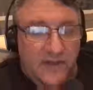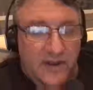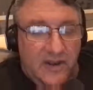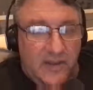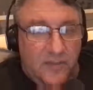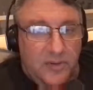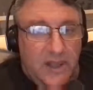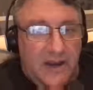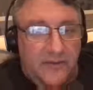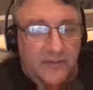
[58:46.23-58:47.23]
got like a
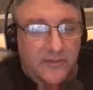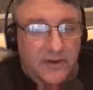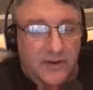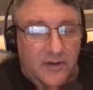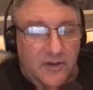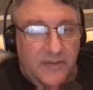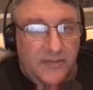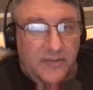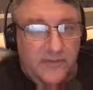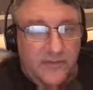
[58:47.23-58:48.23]
placard, on
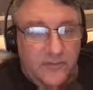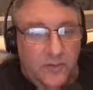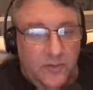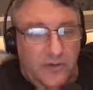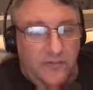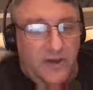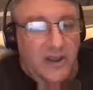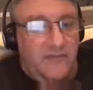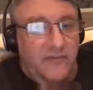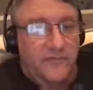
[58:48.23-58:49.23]
there that says
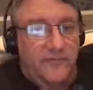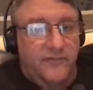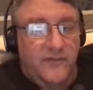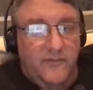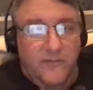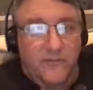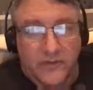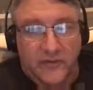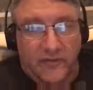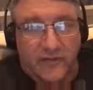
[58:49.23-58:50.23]
105 of
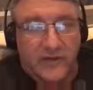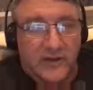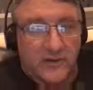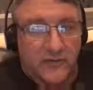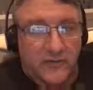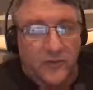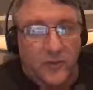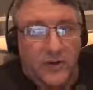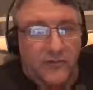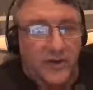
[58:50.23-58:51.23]
170 or just
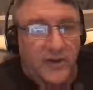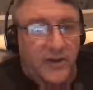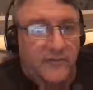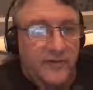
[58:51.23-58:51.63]
105.